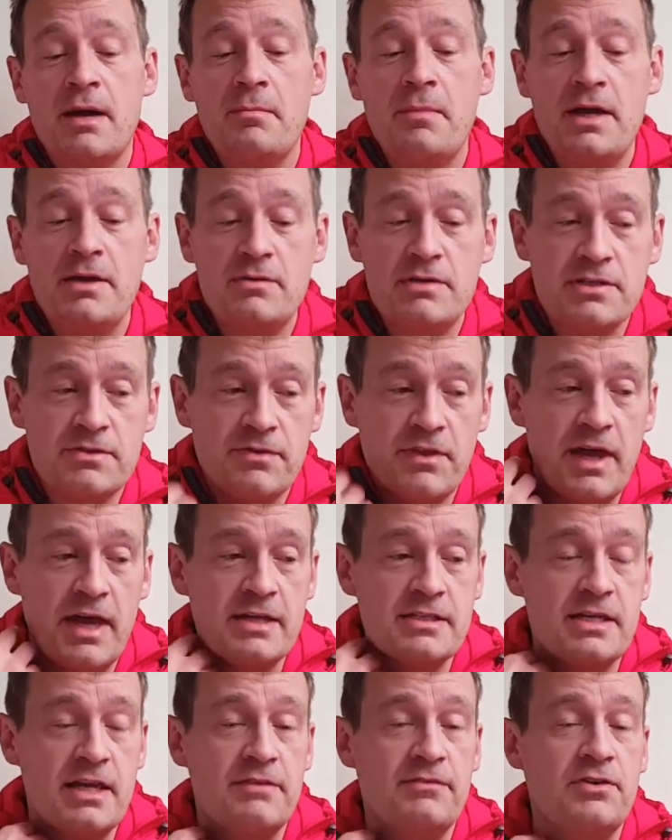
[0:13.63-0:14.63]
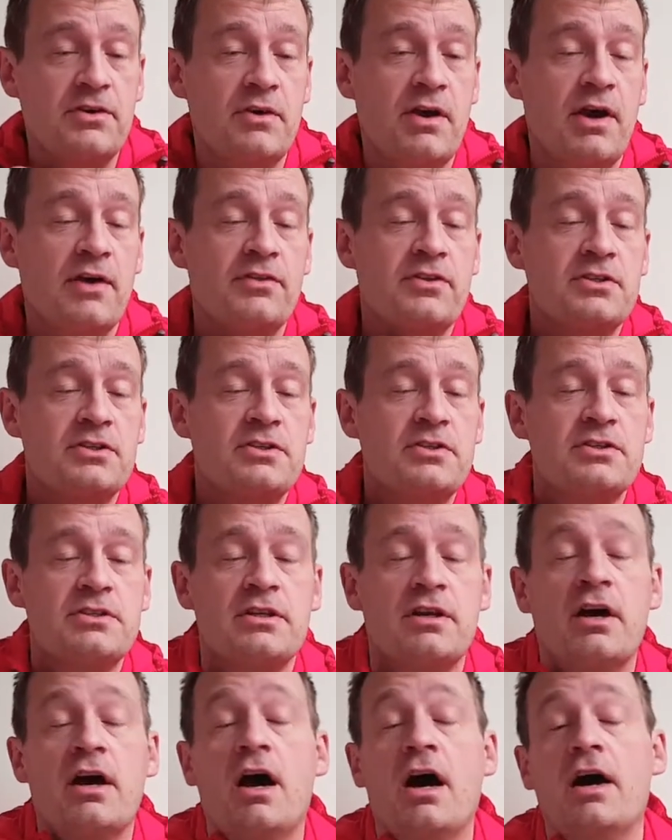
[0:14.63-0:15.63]
Main reason for that is I had a few health issues
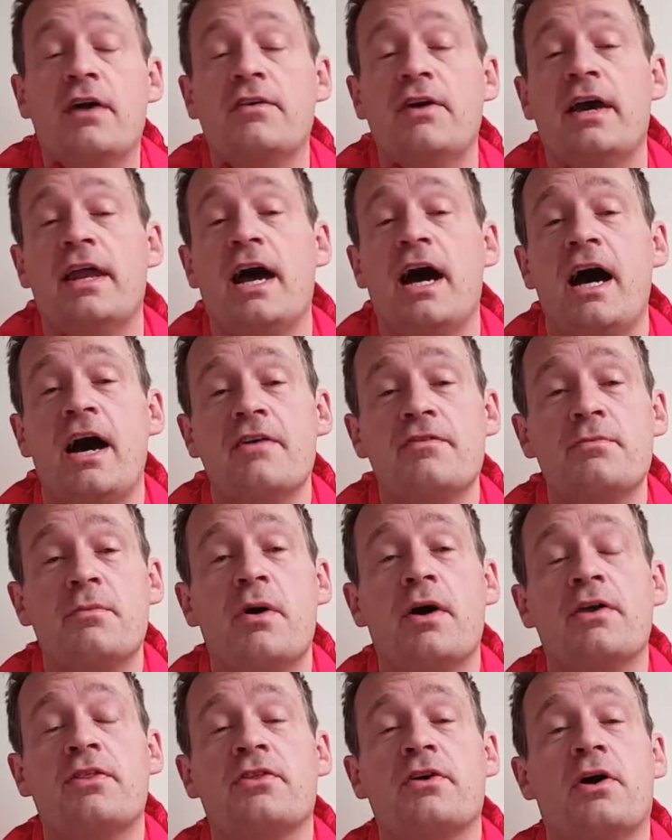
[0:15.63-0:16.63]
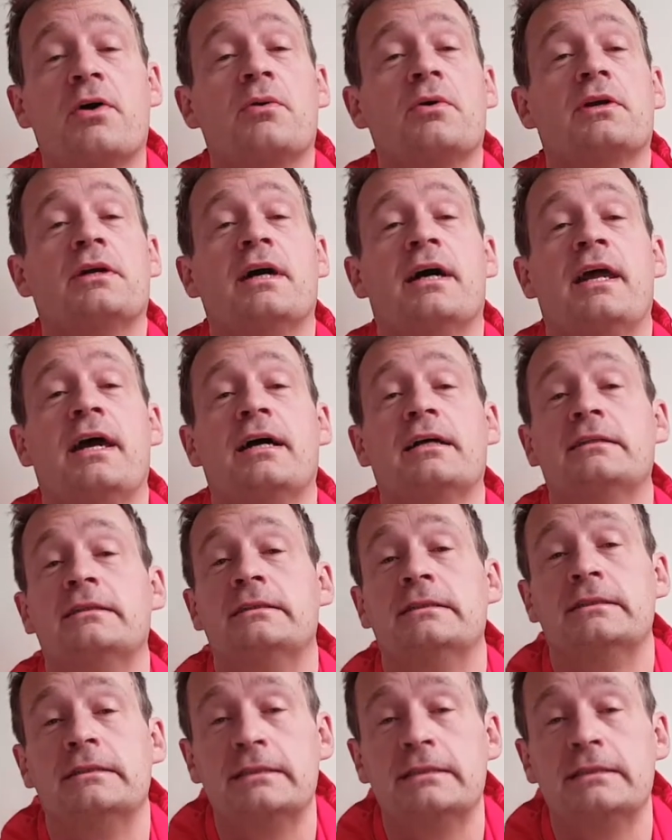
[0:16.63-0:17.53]
and I've had half my thyroid cut out.